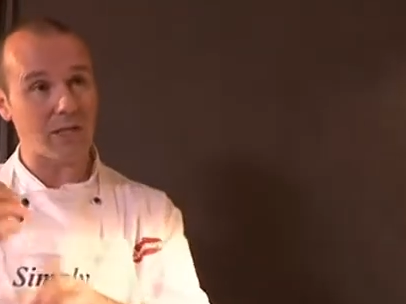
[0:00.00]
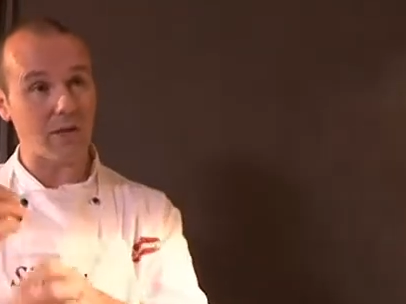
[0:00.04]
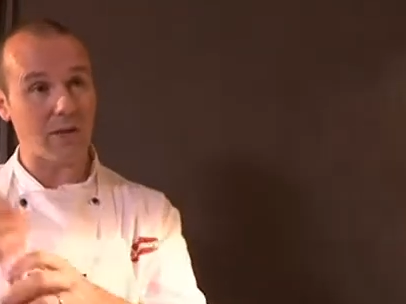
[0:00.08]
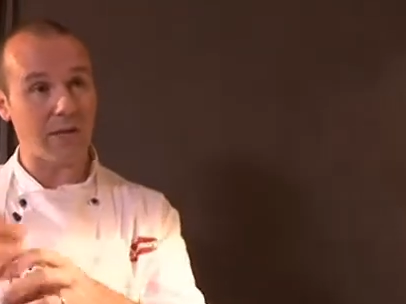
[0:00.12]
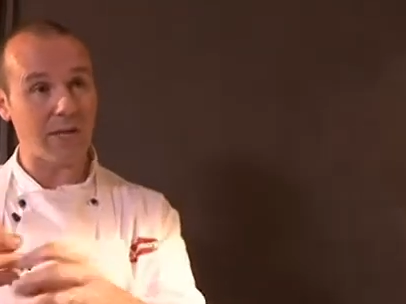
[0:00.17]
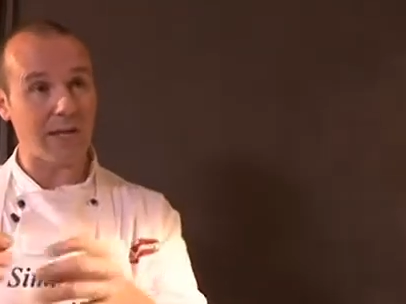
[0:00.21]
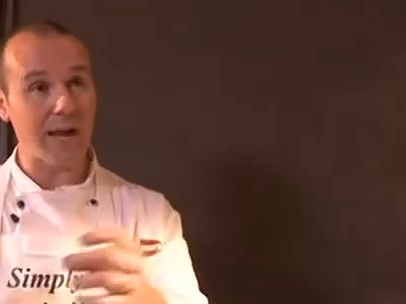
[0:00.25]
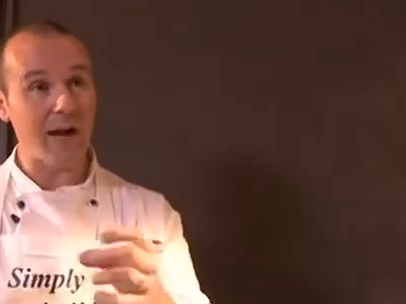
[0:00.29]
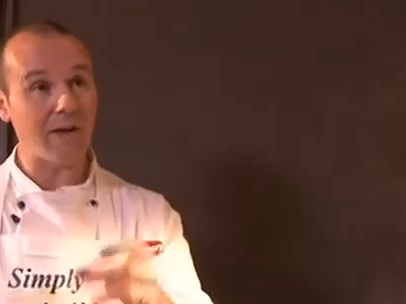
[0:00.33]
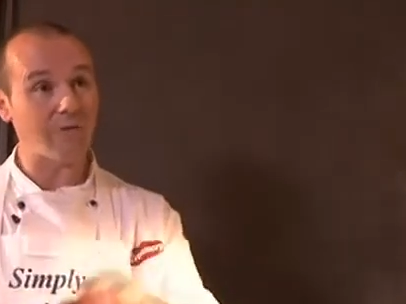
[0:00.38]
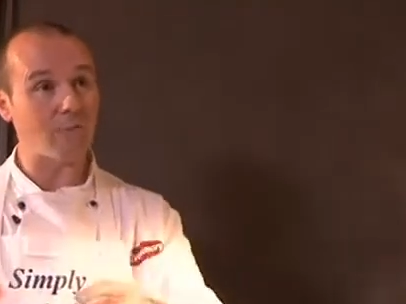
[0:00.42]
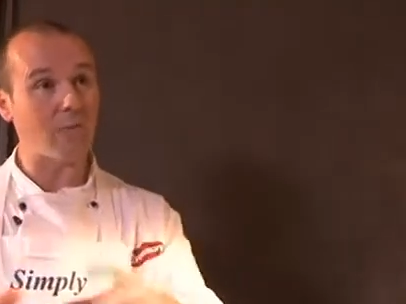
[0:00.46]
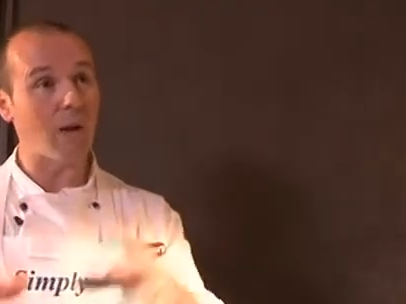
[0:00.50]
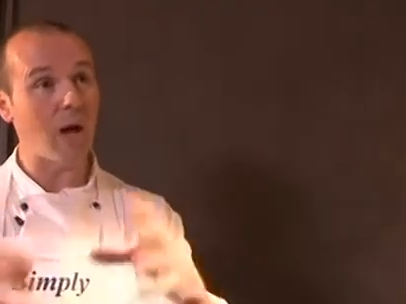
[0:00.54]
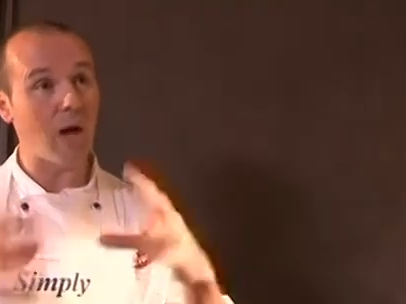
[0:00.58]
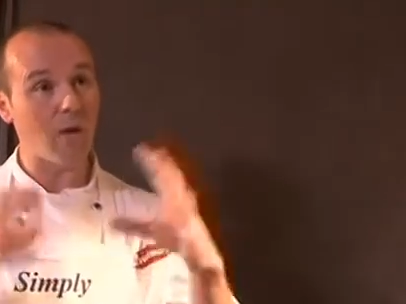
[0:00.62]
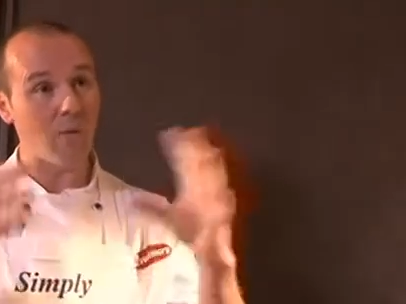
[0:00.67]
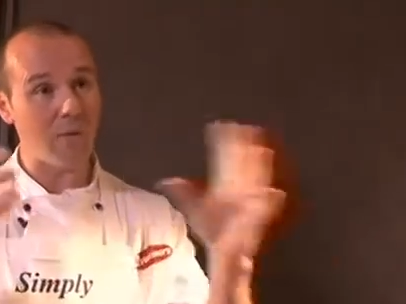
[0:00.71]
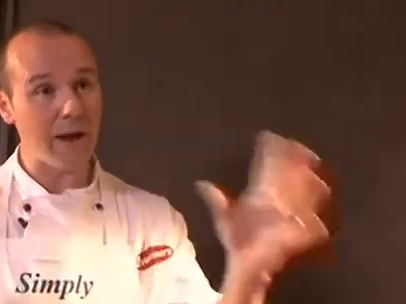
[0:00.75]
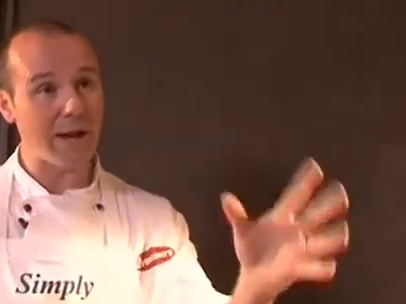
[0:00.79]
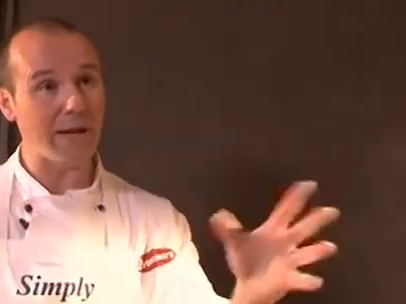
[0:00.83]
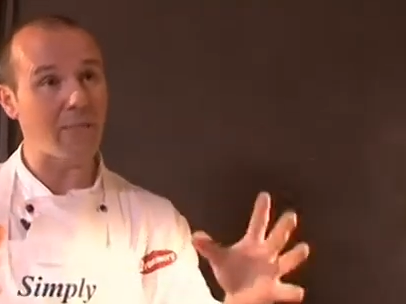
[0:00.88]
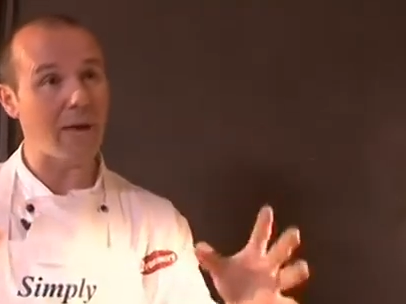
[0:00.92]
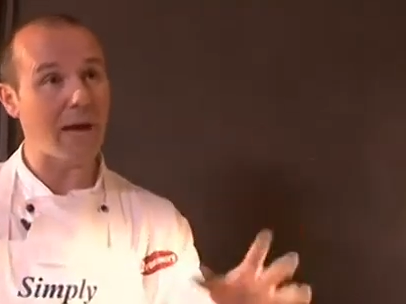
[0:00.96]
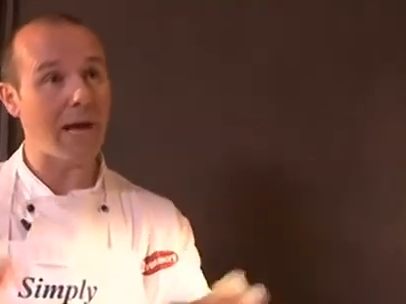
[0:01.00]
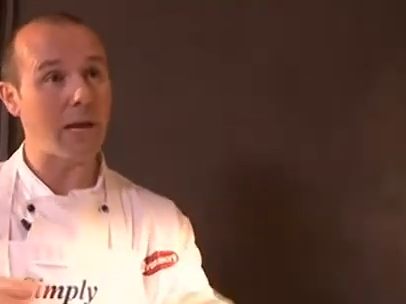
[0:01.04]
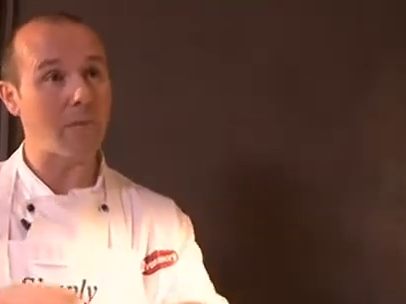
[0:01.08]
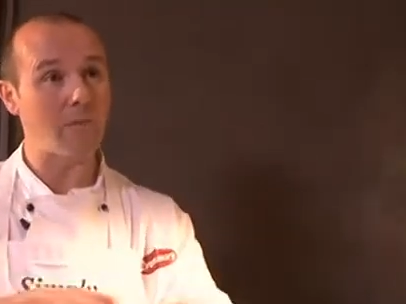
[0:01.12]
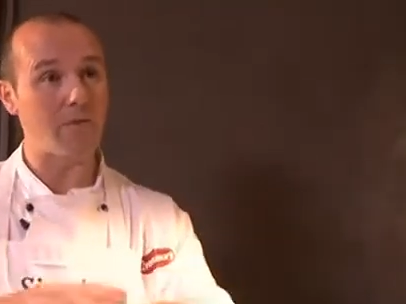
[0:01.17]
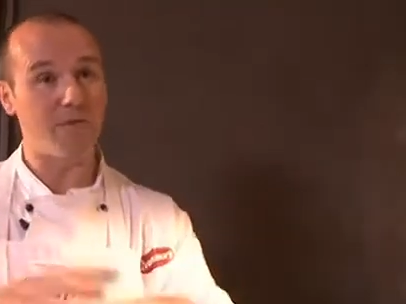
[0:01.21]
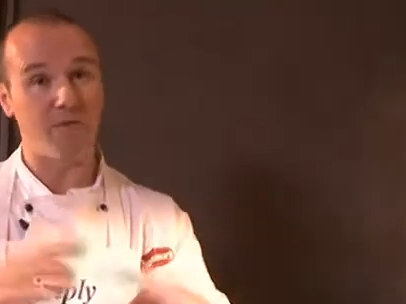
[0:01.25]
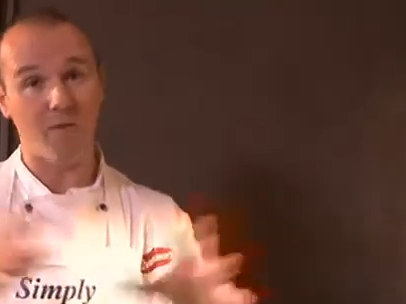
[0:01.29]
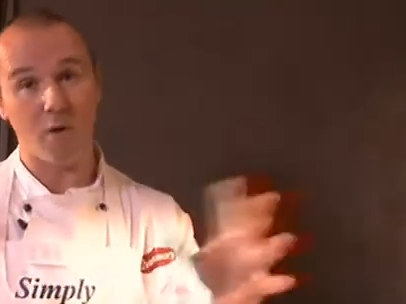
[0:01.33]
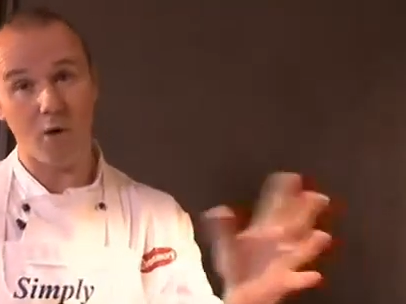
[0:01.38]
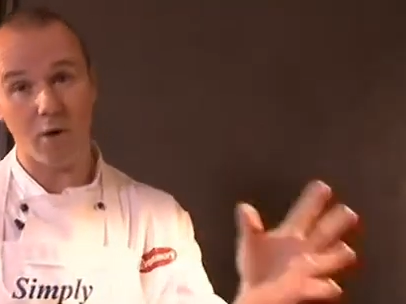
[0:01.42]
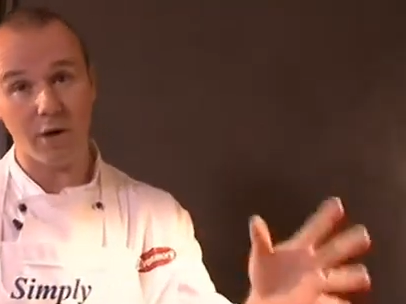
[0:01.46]
So you can have them all ready made
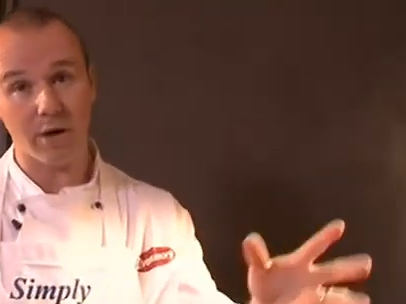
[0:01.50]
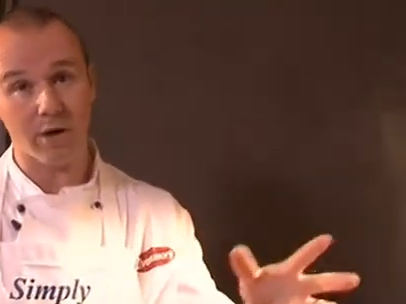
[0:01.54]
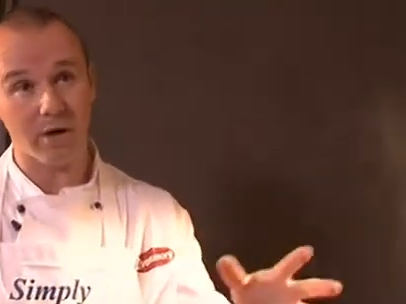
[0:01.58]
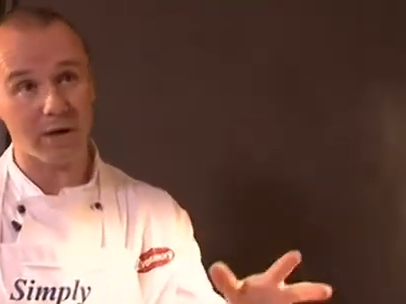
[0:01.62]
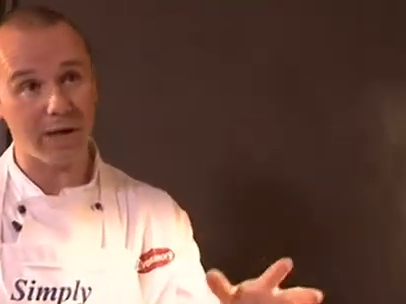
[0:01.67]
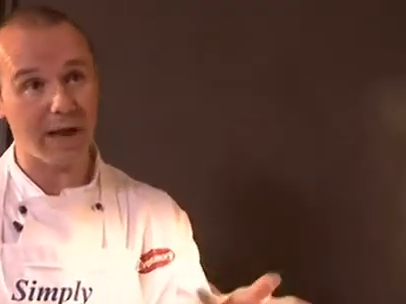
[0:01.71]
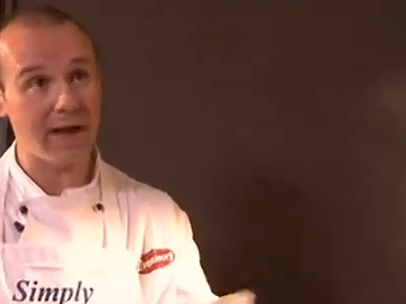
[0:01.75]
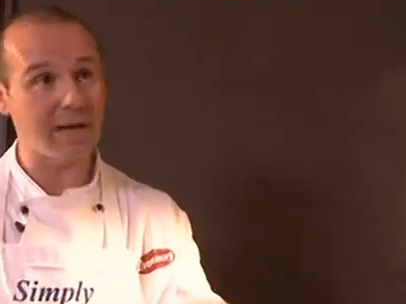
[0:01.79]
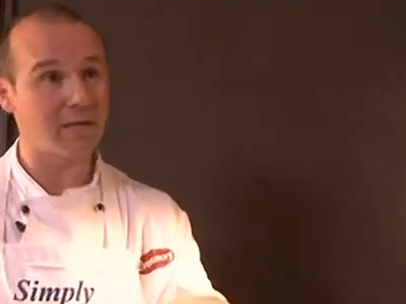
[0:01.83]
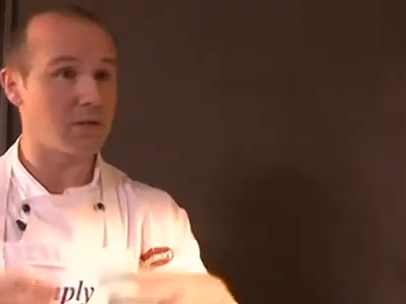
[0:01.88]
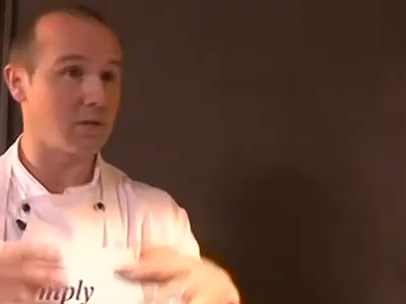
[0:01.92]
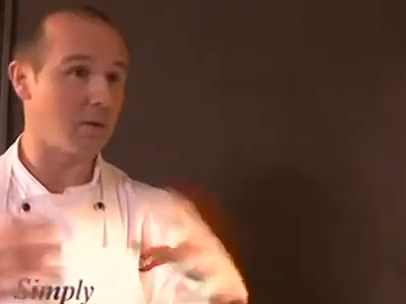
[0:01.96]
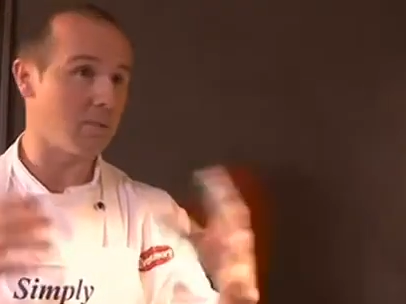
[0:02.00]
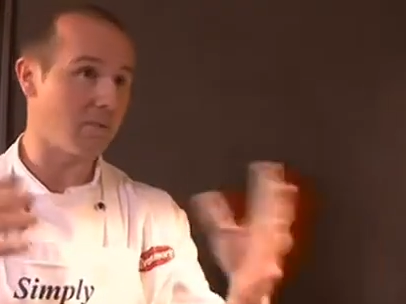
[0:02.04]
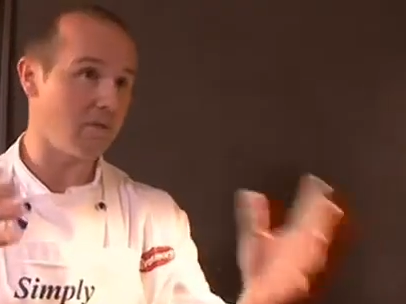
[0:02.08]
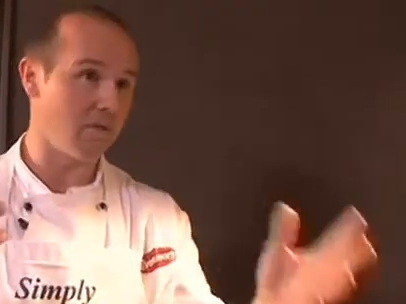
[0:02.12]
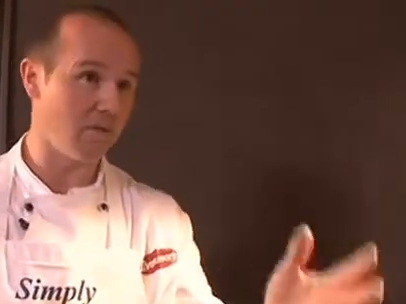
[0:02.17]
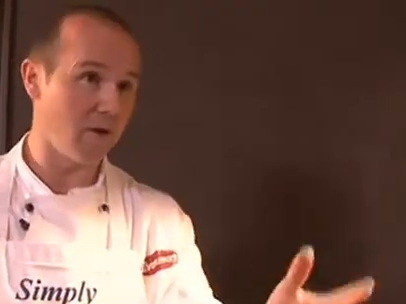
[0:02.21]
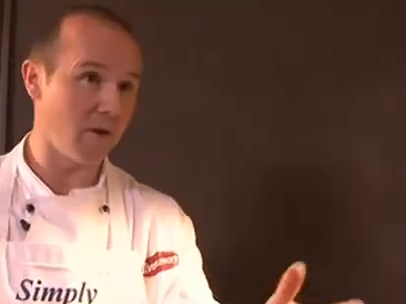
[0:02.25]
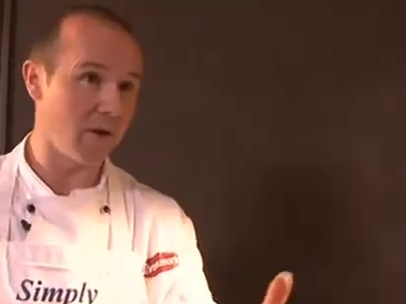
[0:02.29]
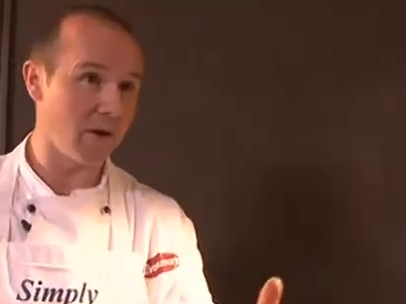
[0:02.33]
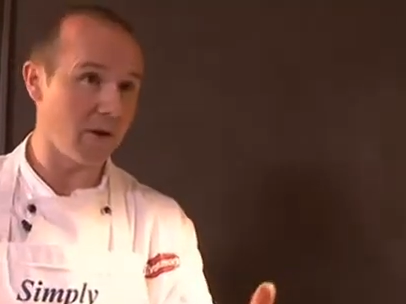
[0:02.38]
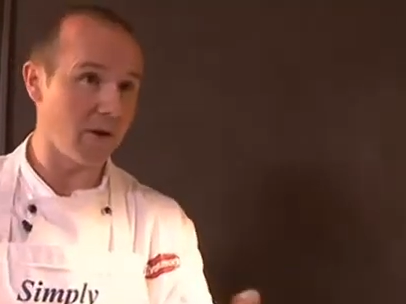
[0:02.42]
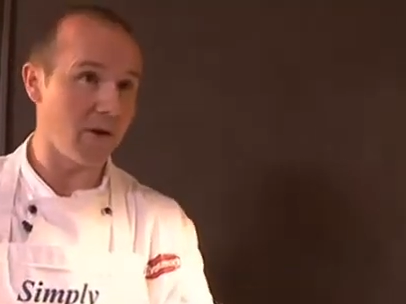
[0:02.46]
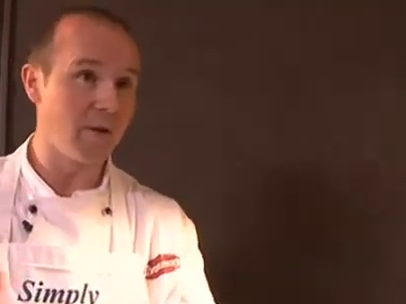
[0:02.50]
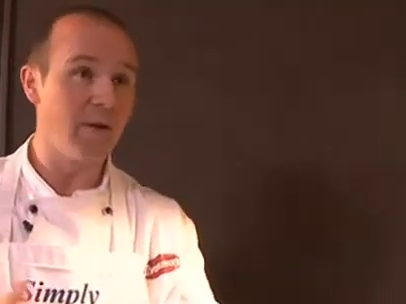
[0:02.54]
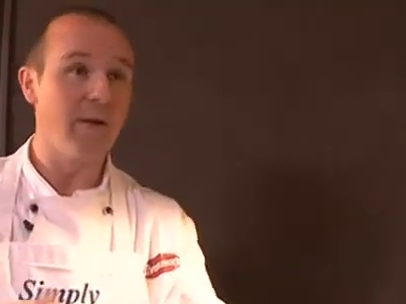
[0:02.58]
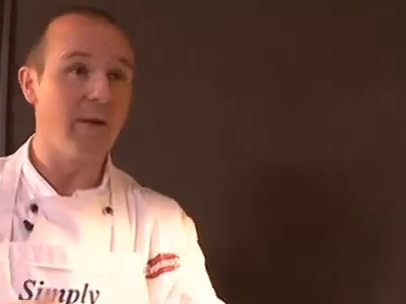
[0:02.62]
before your guests or before your